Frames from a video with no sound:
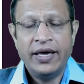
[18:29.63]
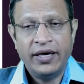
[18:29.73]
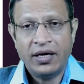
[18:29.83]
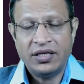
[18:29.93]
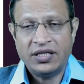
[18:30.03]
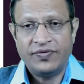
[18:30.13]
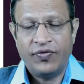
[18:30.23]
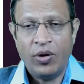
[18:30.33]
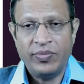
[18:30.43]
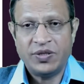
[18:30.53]
Here this
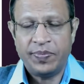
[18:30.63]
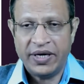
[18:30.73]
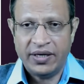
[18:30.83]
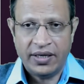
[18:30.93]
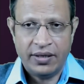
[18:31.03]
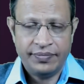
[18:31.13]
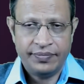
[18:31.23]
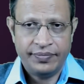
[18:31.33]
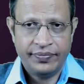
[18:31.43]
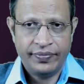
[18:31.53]
form is printed.
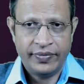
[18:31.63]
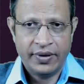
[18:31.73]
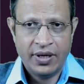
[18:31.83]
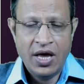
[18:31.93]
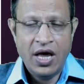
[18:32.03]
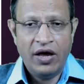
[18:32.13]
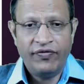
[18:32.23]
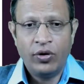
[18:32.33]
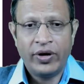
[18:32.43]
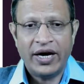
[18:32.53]
If you
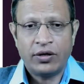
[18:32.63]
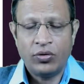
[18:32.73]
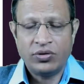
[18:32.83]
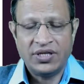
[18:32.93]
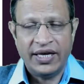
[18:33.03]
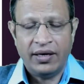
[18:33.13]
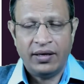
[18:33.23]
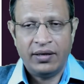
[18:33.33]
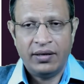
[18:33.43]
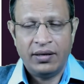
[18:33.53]
look at closely,
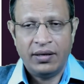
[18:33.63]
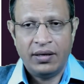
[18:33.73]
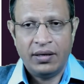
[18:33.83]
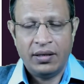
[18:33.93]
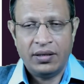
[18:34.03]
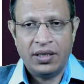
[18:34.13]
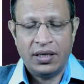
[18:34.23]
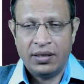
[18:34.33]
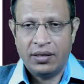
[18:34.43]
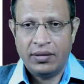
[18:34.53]

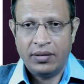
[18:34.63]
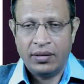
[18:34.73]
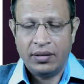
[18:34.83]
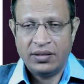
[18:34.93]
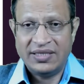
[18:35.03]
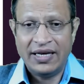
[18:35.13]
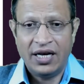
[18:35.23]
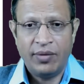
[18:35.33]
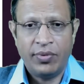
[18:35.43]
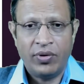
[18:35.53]
the serial
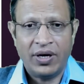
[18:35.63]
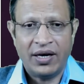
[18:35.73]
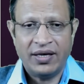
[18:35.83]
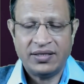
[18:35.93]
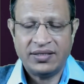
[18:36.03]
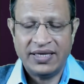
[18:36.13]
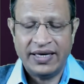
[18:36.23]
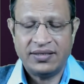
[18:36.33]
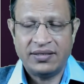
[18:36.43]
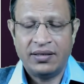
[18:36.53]
number 1
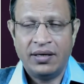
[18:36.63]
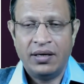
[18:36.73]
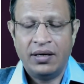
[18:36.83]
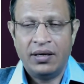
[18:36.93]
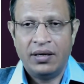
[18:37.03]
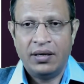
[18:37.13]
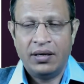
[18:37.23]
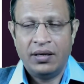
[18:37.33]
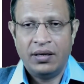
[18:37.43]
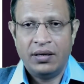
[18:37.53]
says,
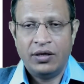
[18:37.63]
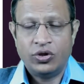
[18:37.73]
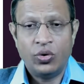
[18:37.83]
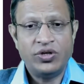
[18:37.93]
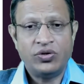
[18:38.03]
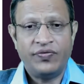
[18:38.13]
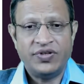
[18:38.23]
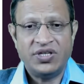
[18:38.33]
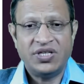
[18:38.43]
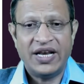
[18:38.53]
so and so
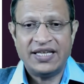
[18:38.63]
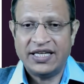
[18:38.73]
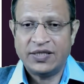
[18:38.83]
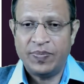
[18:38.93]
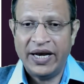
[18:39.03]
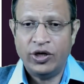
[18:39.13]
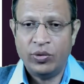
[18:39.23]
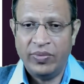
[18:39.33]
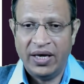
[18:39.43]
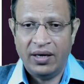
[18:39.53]
physician has explained to
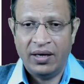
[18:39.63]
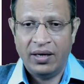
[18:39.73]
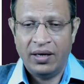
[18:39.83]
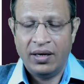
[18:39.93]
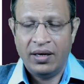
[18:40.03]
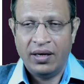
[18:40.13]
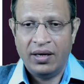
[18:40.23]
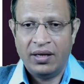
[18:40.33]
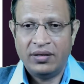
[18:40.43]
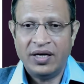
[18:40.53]
me
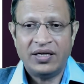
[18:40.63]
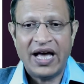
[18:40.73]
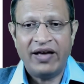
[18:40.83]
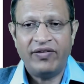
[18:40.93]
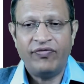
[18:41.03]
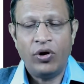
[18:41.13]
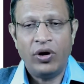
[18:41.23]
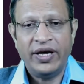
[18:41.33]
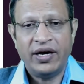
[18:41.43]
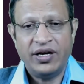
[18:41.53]
that I have a
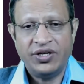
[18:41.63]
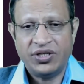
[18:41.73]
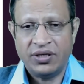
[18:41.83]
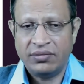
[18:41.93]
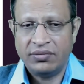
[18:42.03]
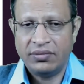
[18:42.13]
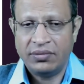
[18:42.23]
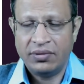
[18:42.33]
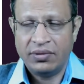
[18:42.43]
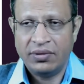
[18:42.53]
following condition.
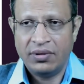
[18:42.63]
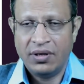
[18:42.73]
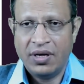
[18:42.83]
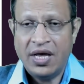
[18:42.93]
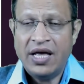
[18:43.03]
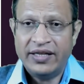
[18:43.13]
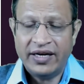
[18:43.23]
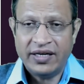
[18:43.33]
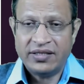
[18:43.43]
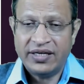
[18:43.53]
That
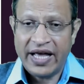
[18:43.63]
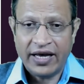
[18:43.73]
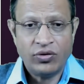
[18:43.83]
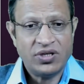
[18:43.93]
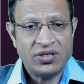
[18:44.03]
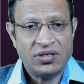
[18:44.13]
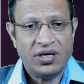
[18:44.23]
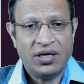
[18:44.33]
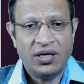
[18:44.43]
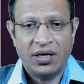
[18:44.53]
is, diagnosis is
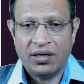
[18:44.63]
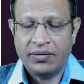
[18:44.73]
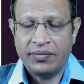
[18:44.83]
written here.